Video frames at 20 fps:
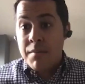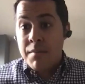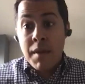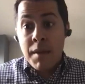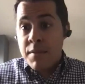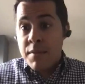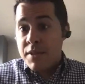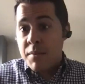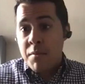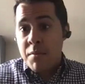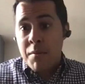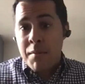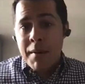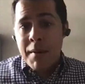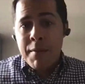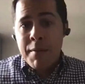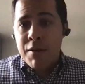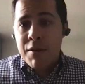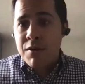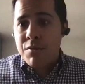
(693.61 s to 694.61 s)
maybe some of my
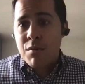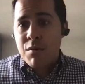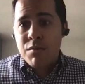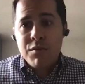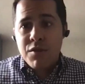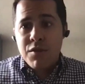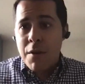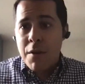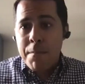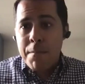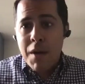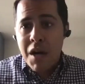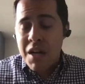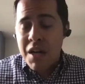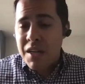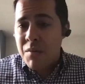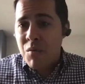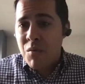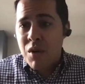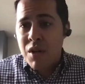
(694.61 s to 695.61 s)
peers will jump
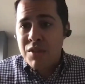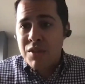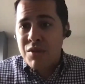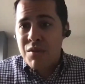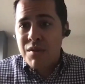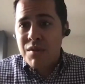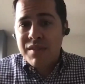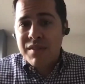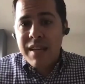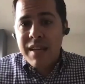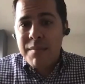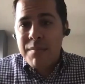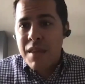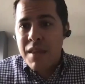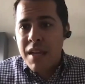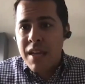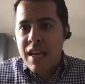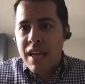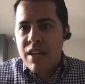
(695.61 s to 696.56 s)
on and want to do the same thing.